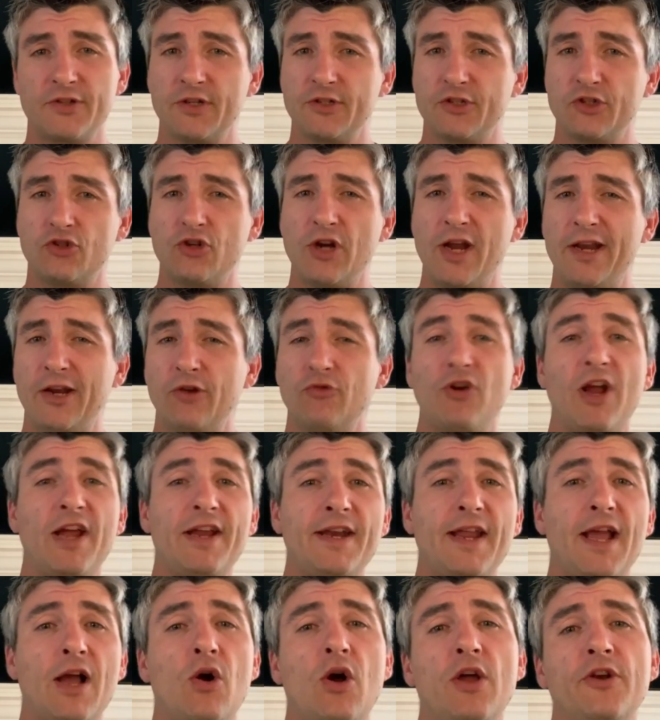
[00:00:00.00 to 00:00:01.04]
It's trading right
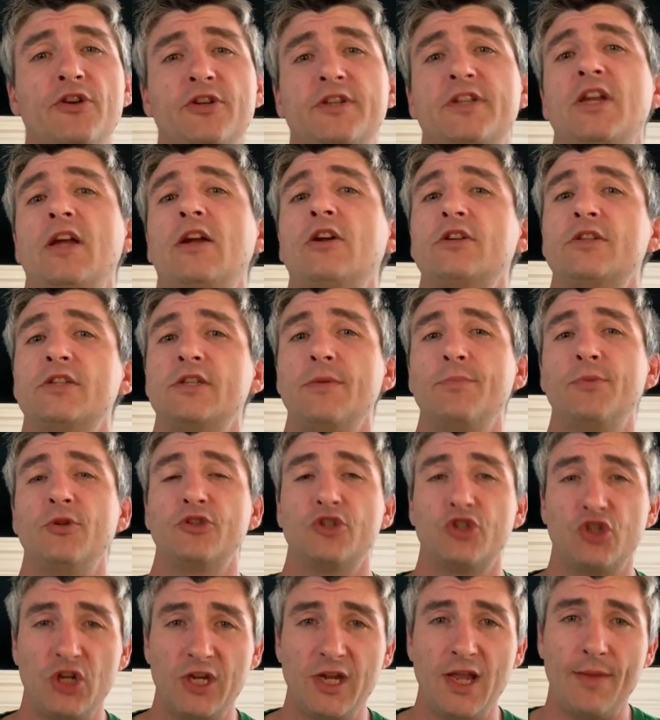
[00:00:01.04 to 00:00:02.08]
now under ticker symbol
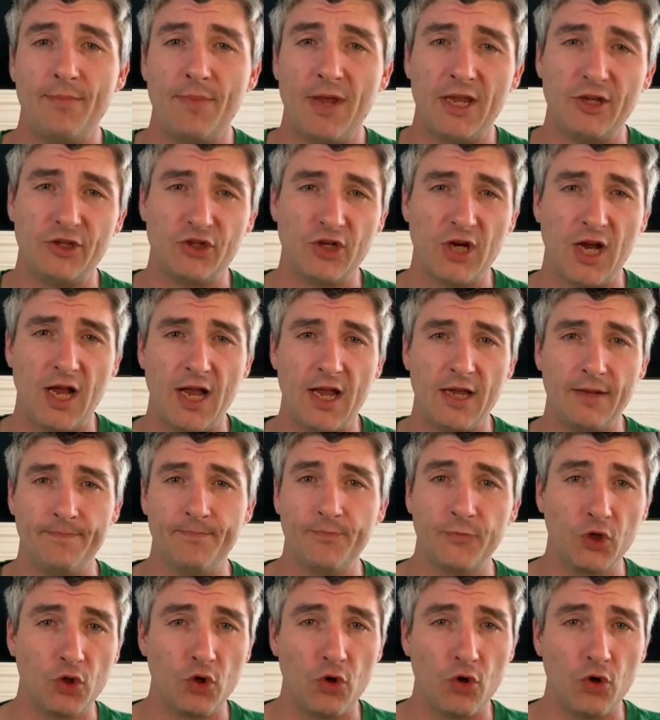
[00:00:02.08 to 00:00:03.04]
Gmhi,